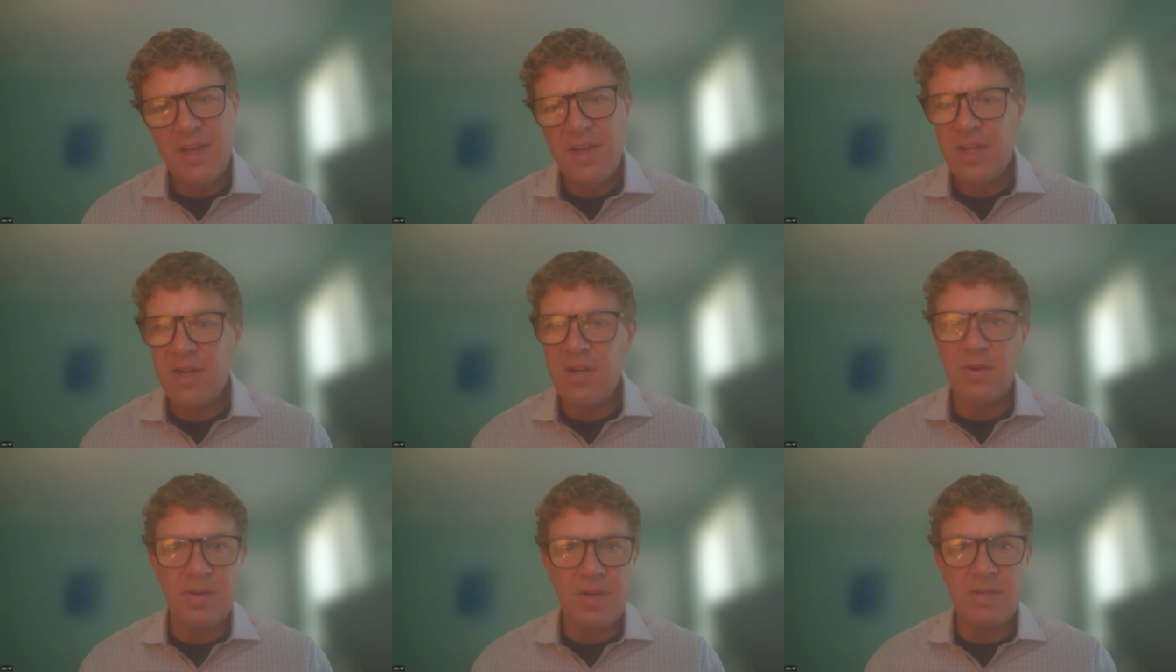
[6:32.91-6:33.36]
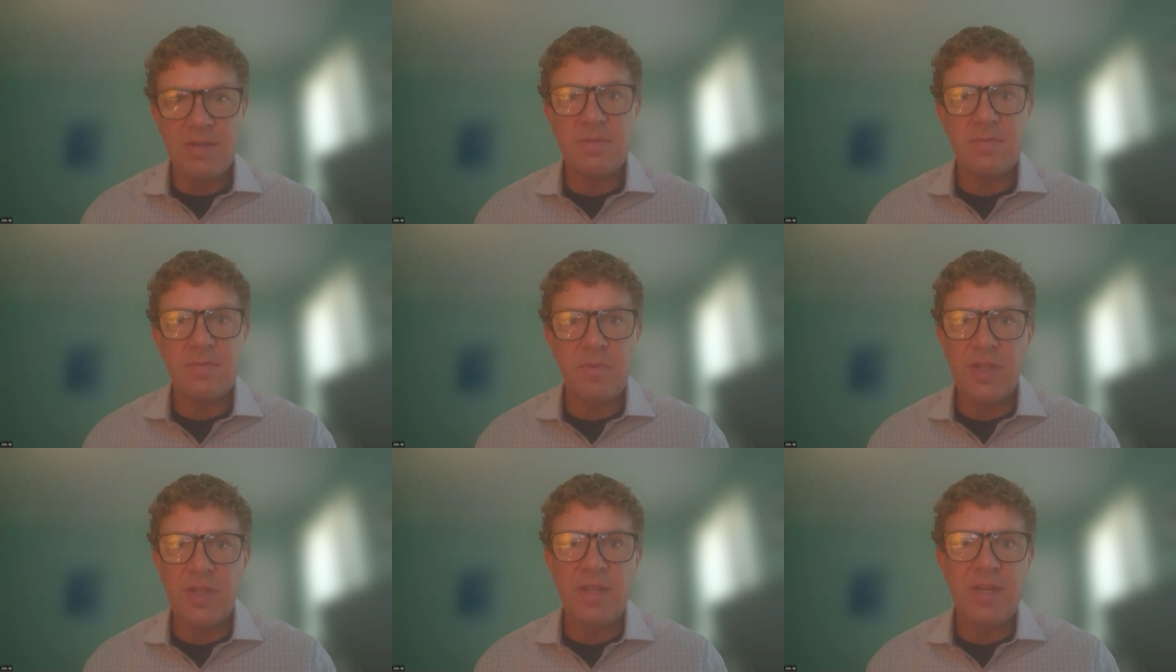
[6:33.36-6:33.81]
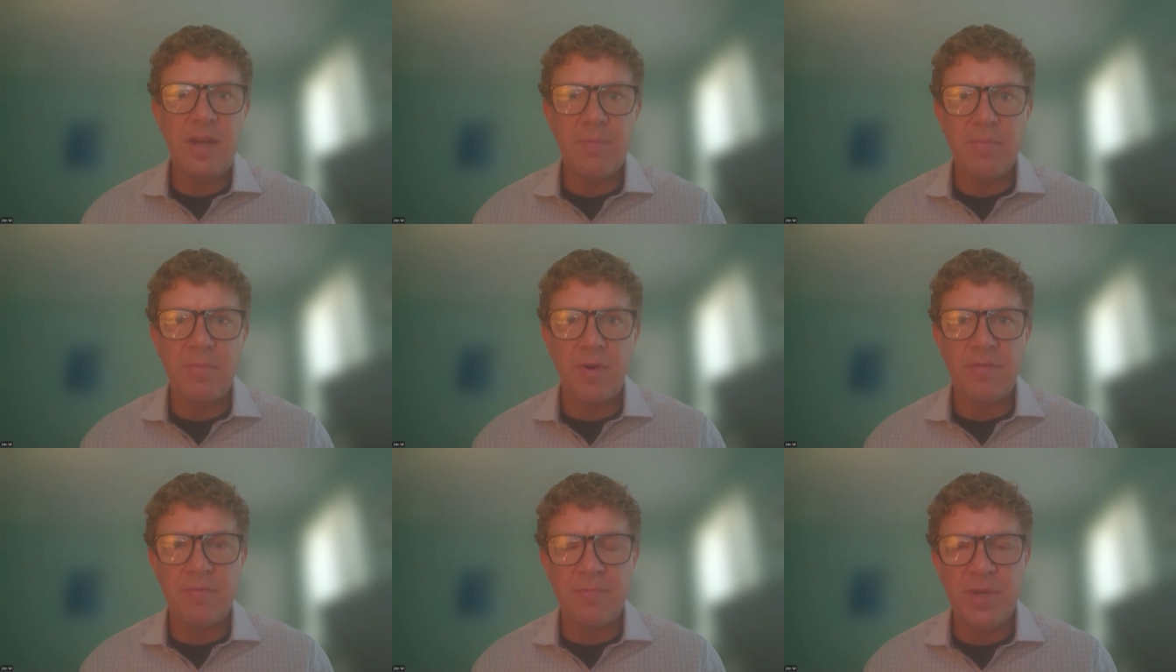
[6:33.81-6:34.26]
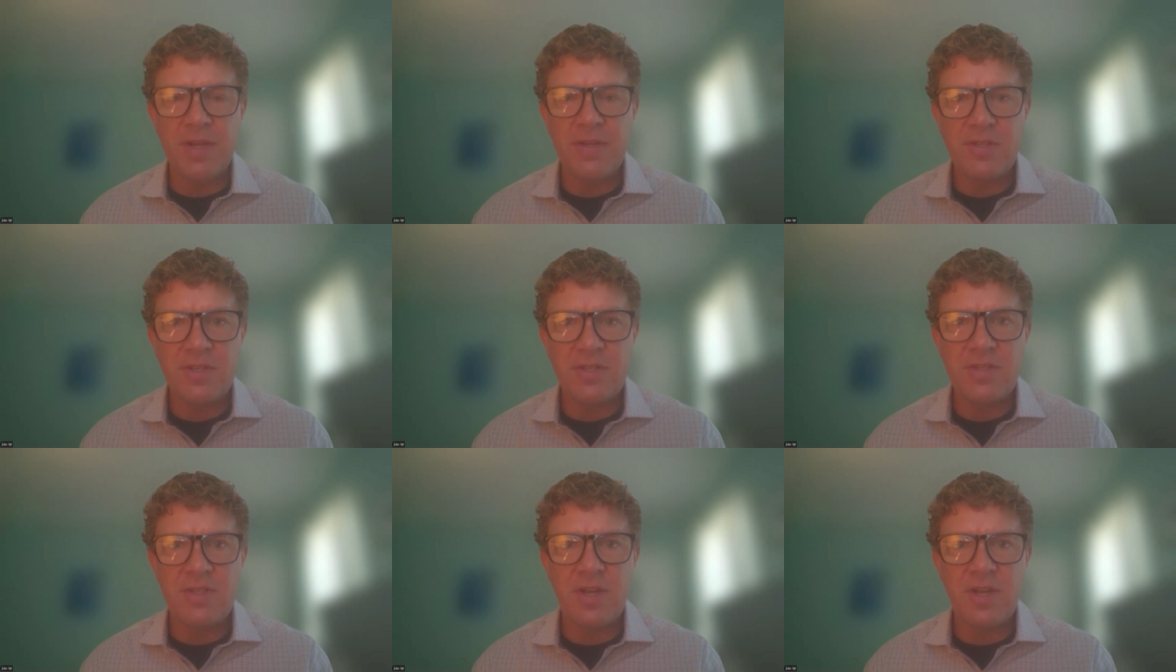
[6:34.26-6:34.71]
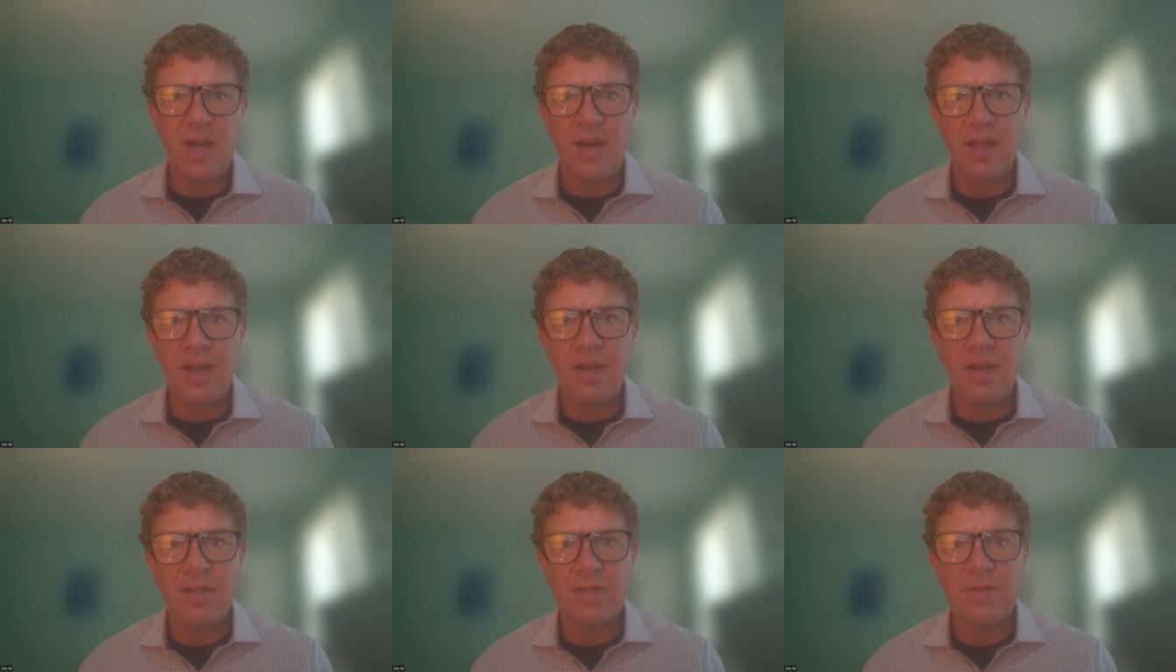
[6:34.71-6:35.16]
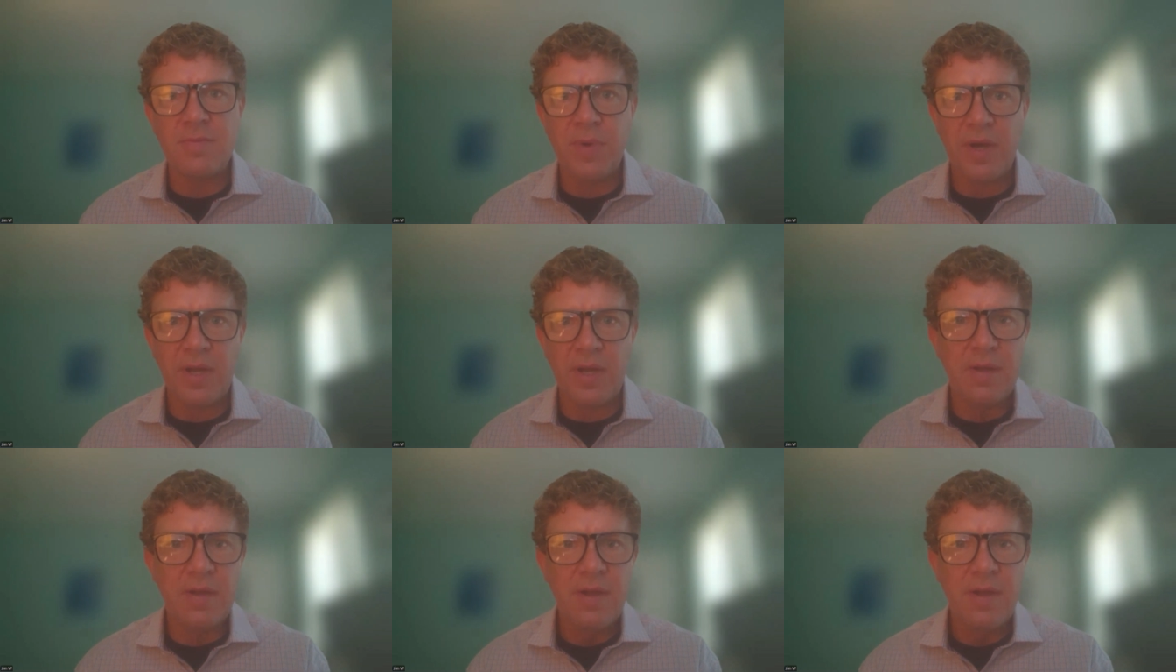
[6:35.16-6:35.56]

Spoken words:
And it's really number of pitches, not innings, but